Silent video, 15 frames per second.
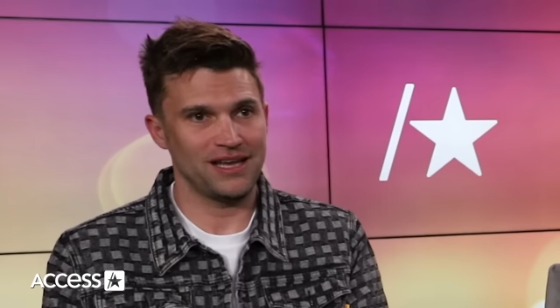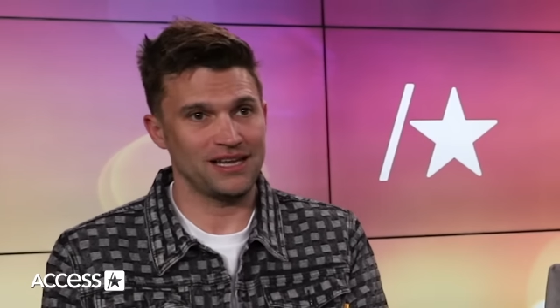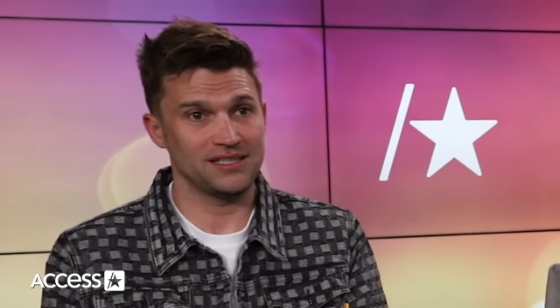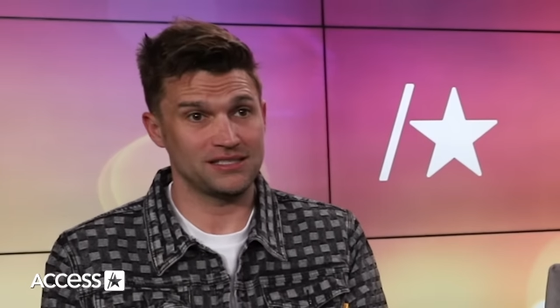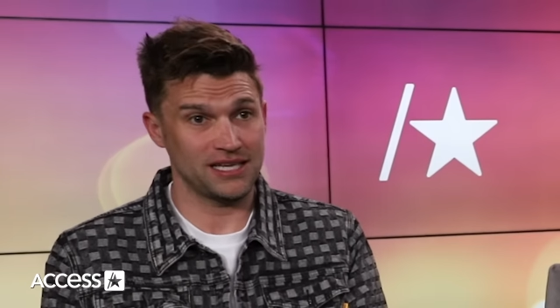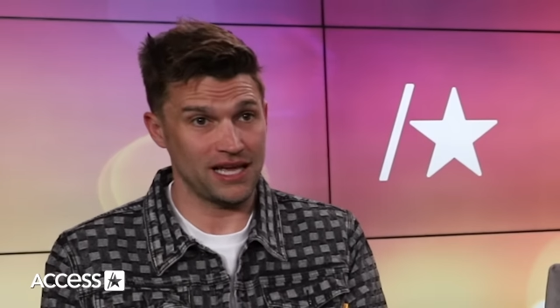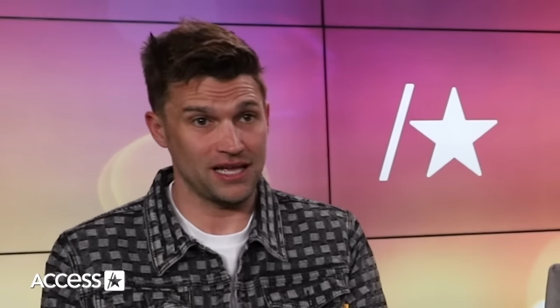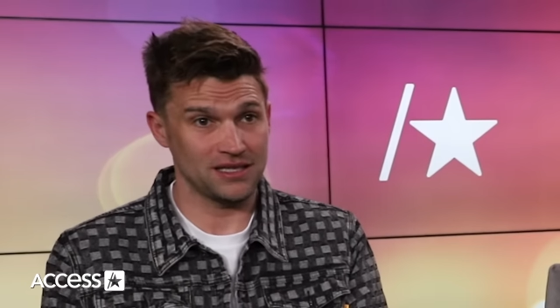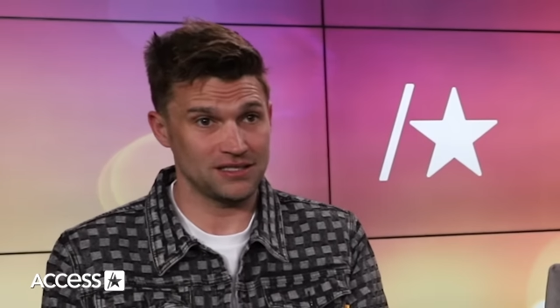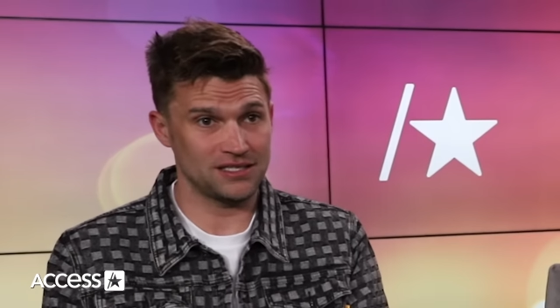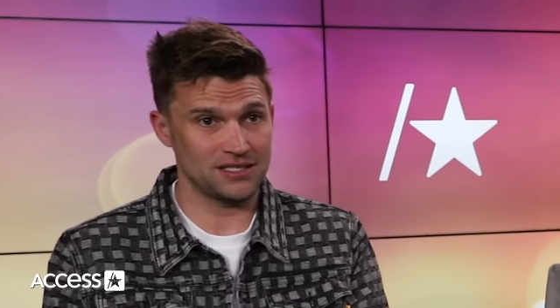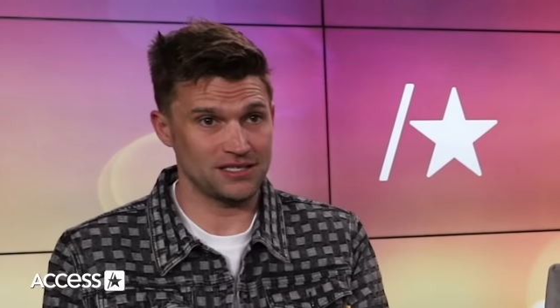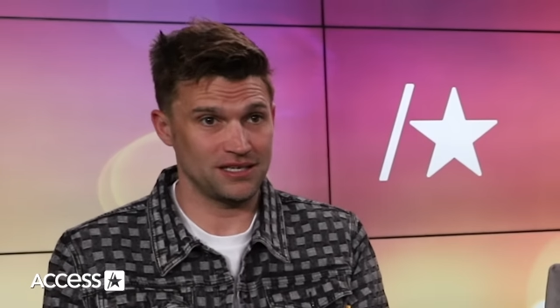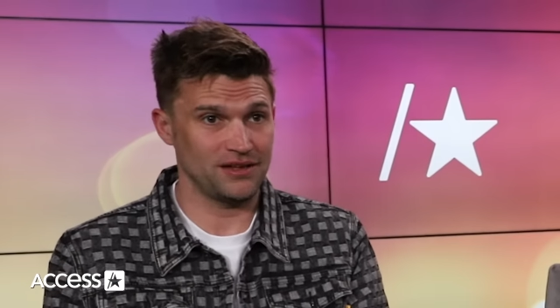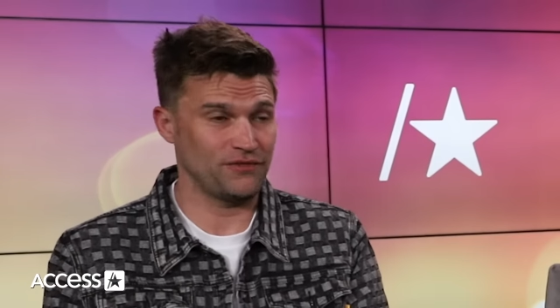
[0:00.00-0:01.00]

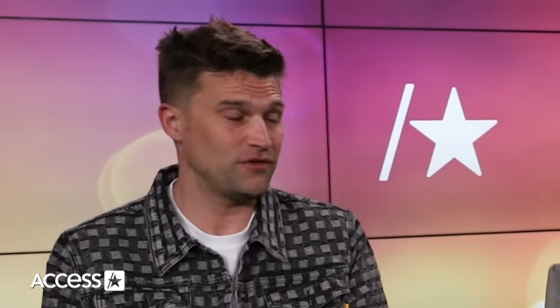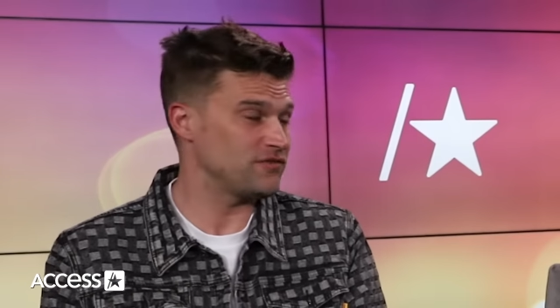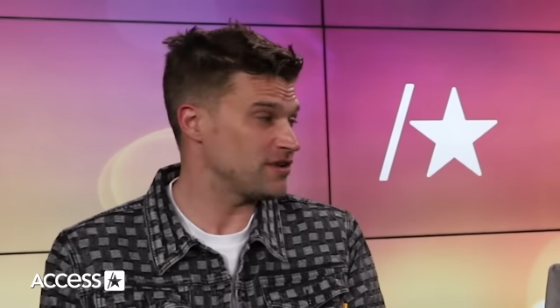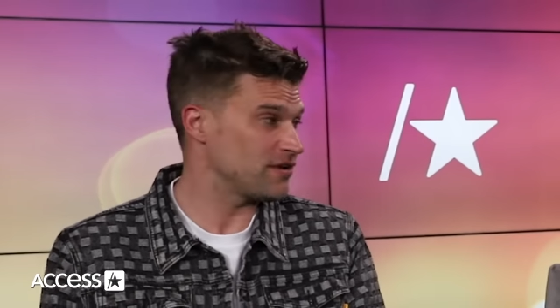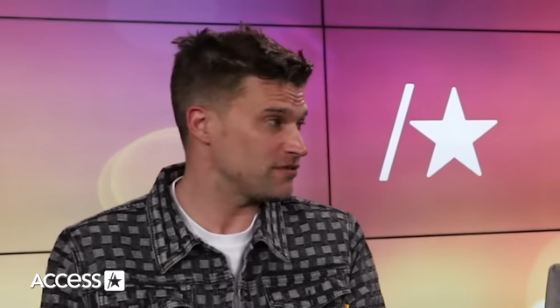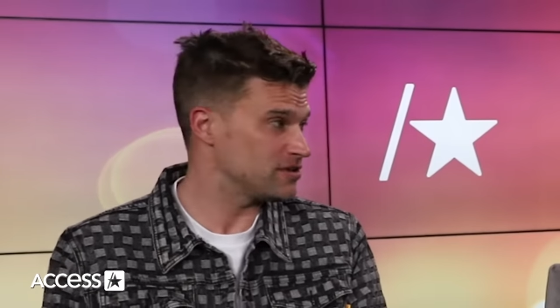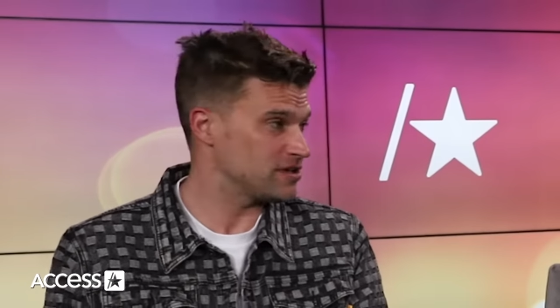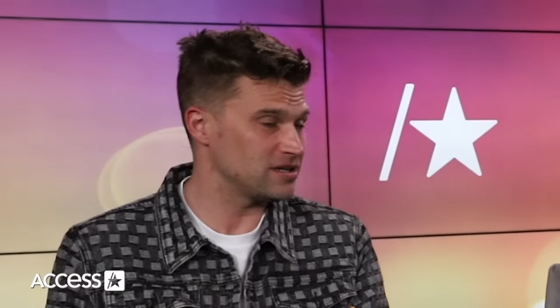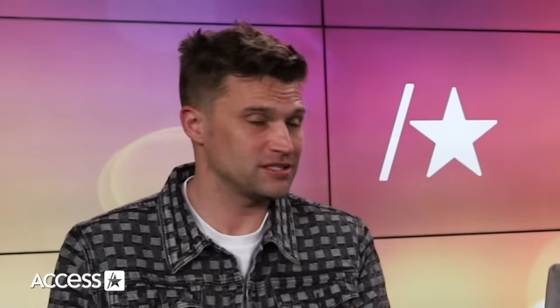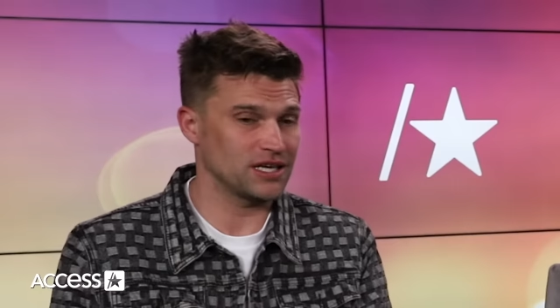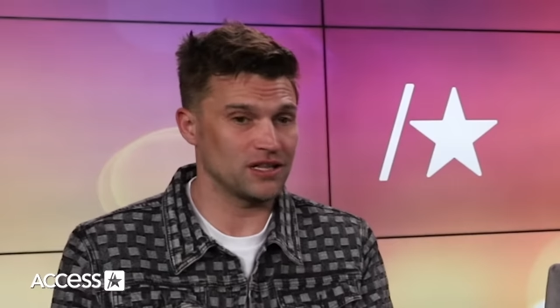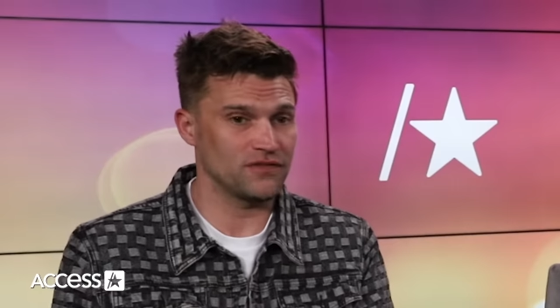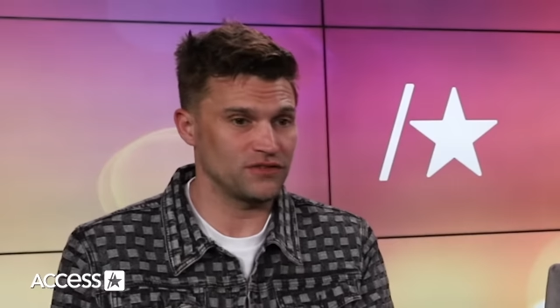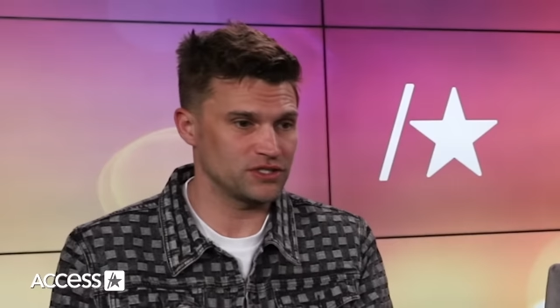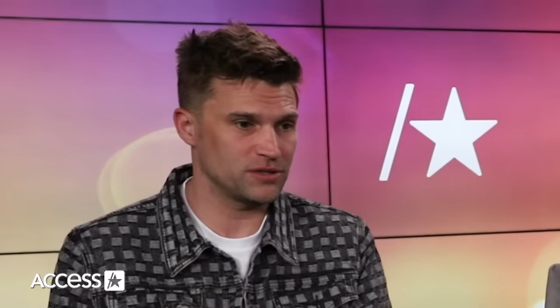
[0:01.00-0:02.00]
intense if you've never done
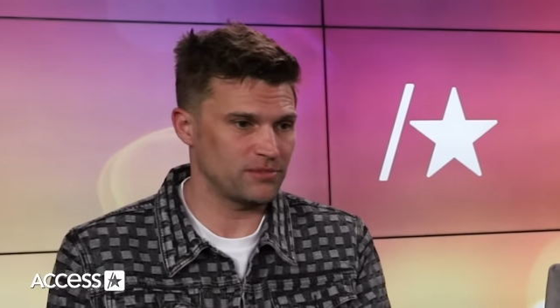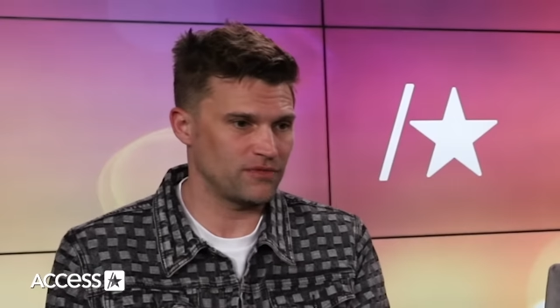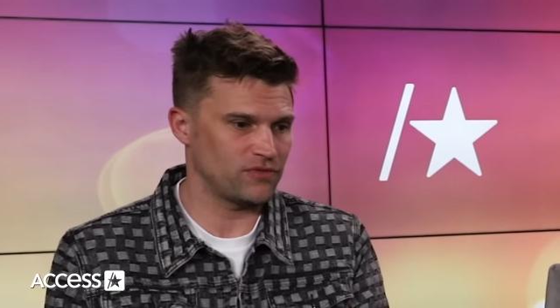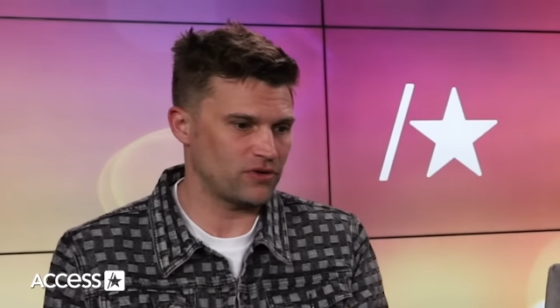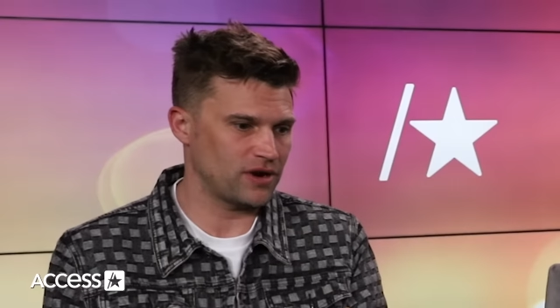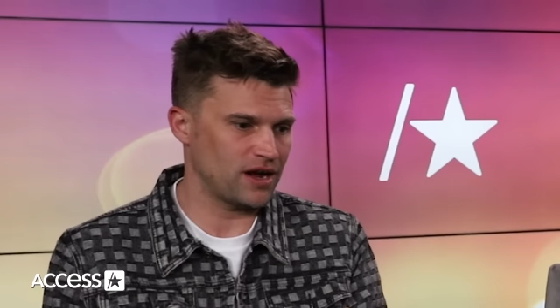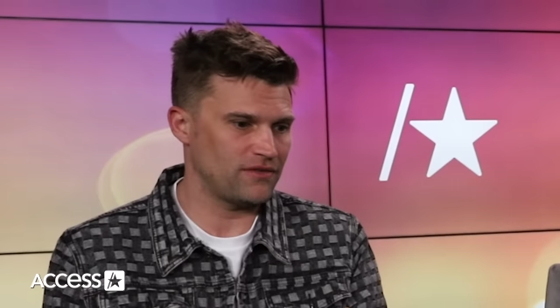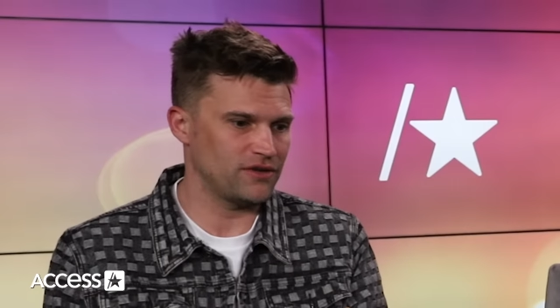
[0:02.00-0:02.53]
television before.